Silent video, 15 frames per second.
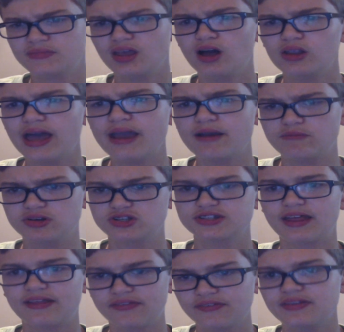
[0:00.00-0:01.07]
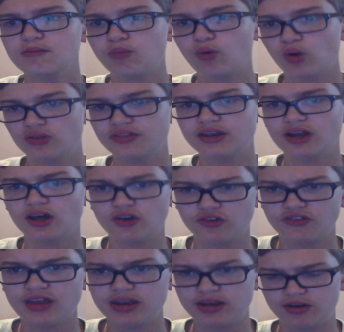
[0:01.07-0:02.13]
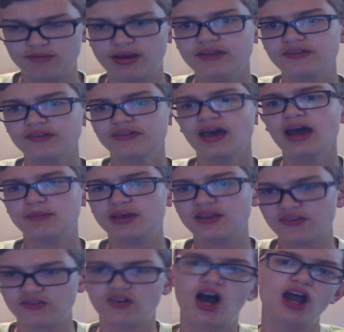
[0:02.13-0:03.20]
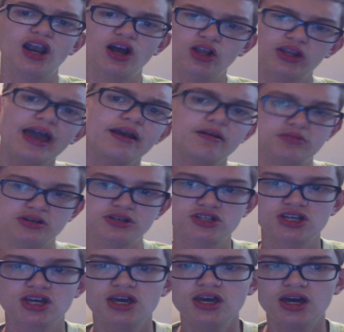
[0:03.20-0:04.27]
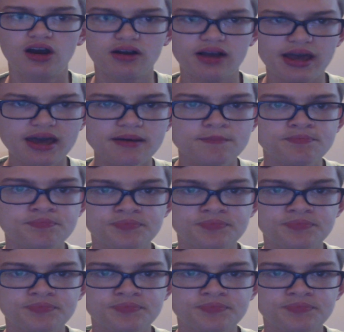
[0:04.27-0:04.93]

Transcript: a language. That's the important thing to understand here, right? It's a database, not a language, okay?